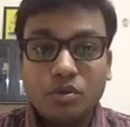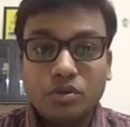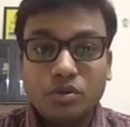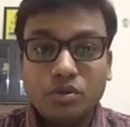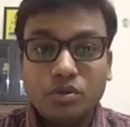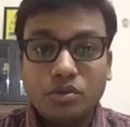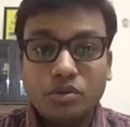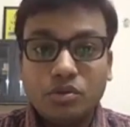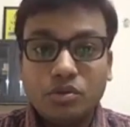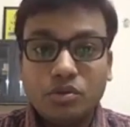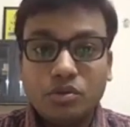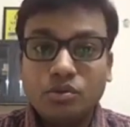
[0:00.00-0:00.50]

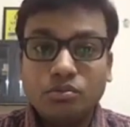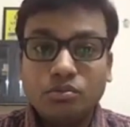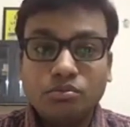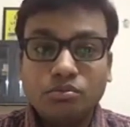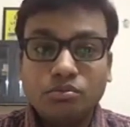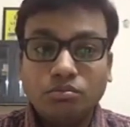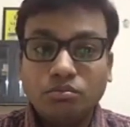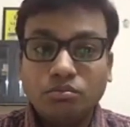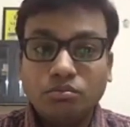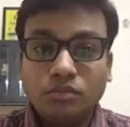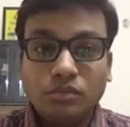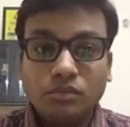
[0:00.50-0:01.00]
So
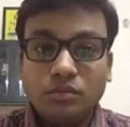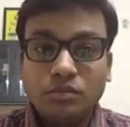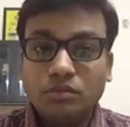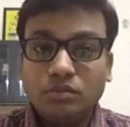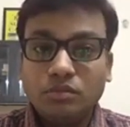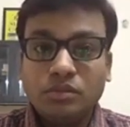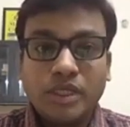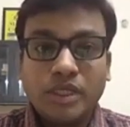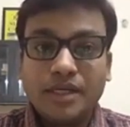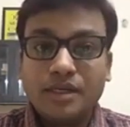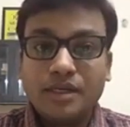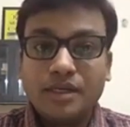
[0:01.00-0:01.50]

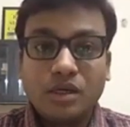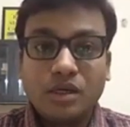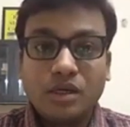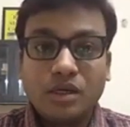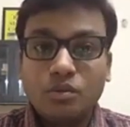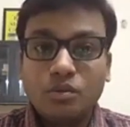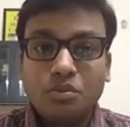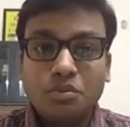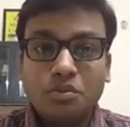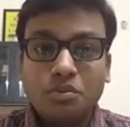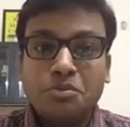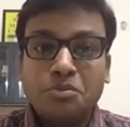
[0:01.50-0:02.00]
right
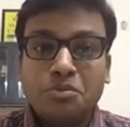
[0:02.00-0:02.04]
now,